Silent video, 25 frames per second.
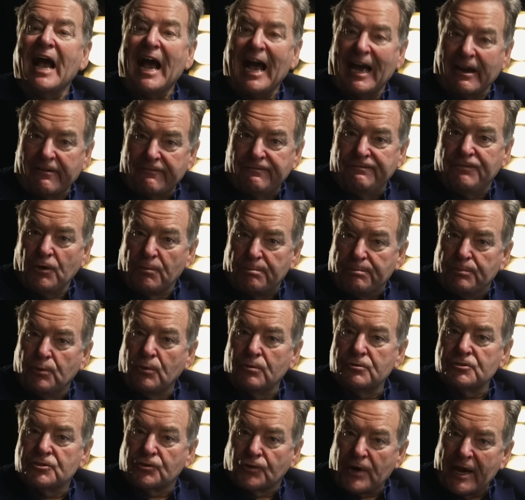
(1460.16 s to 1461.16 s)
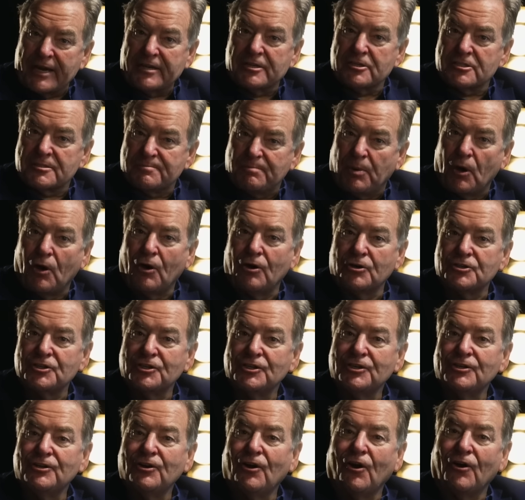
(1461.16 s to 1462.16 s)
at Football's Greatest Pod
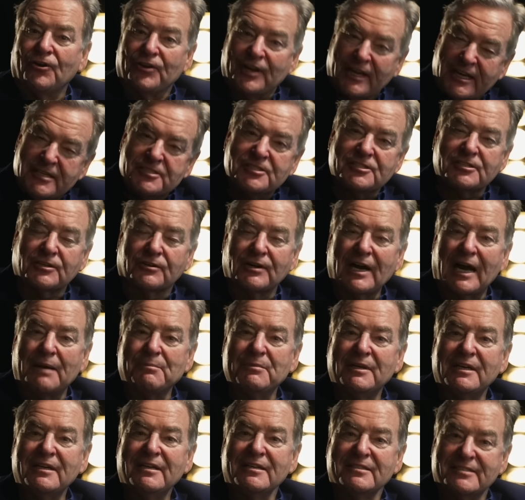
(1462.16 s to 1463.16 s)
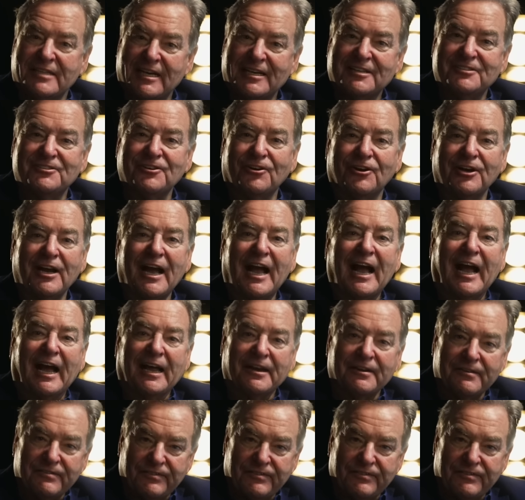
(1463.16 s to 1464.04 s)
on Instagram, TikTok, and